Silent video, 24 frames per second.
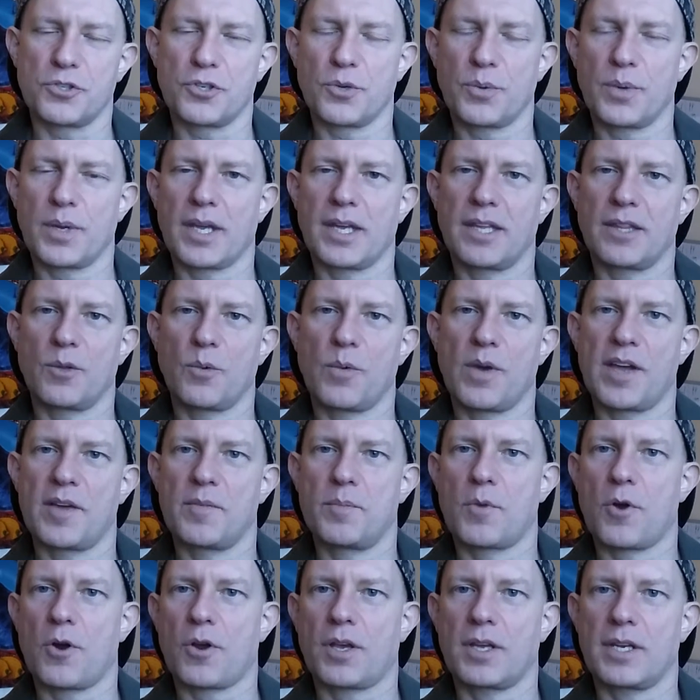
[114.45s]
doing in the way
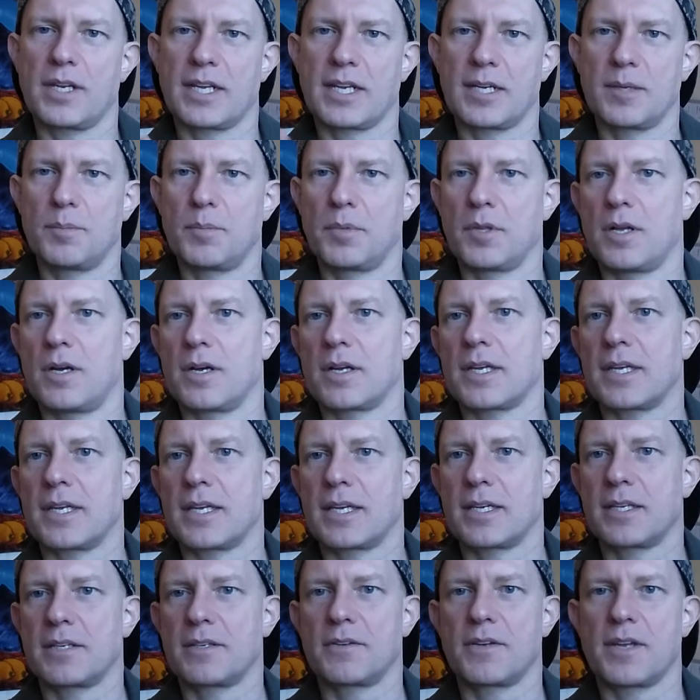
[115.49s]
of marketing and
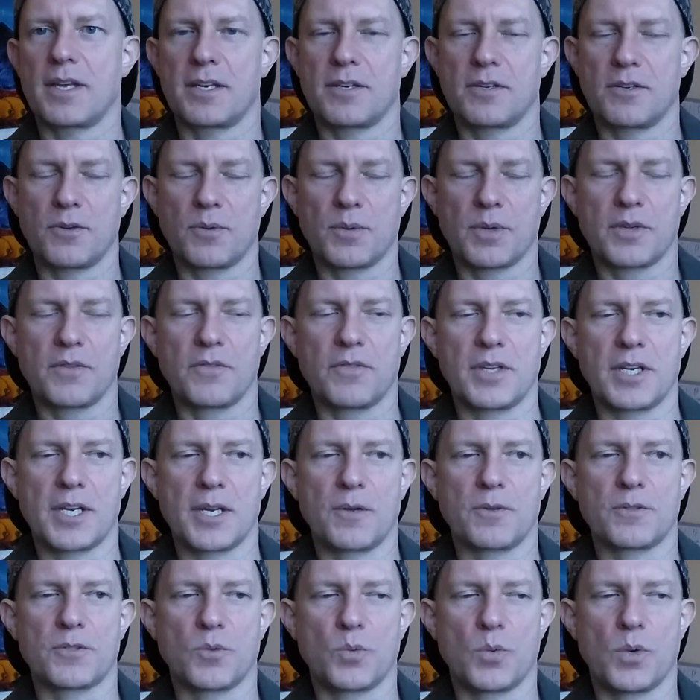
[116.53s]
blogging and doing
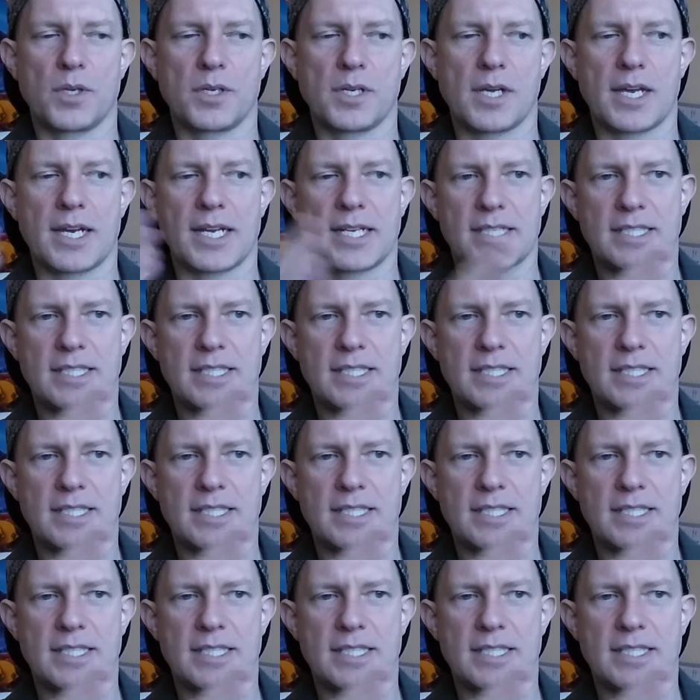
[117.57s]
videos and whatnot,